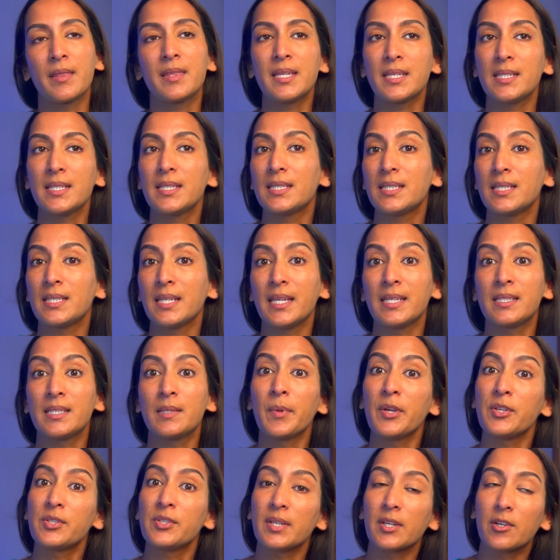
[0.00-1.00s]
This is the
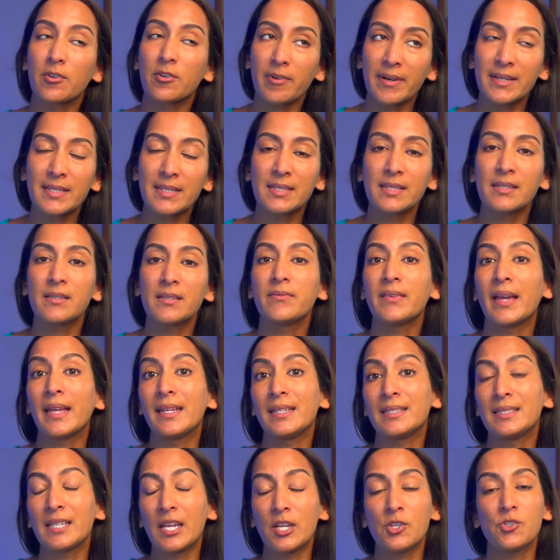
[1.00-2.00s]
most aggressive
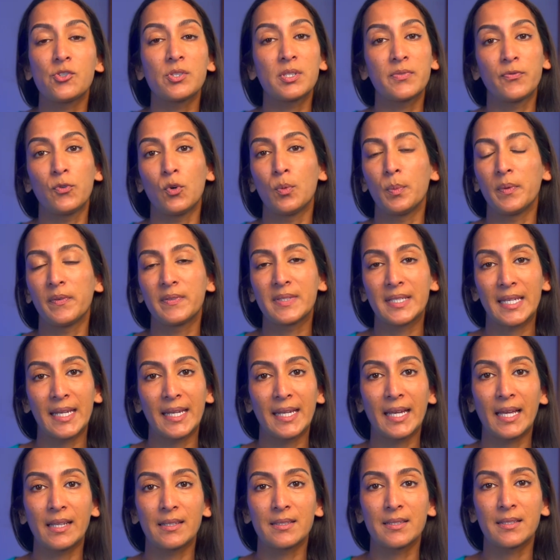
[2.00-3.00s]
and dangerous form of skin
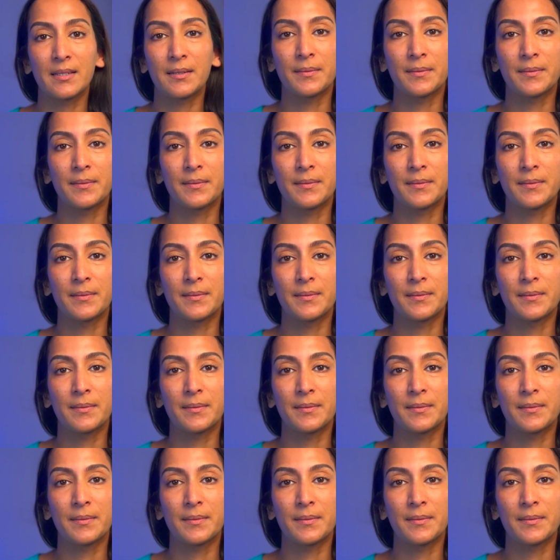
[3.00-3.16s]
cancer.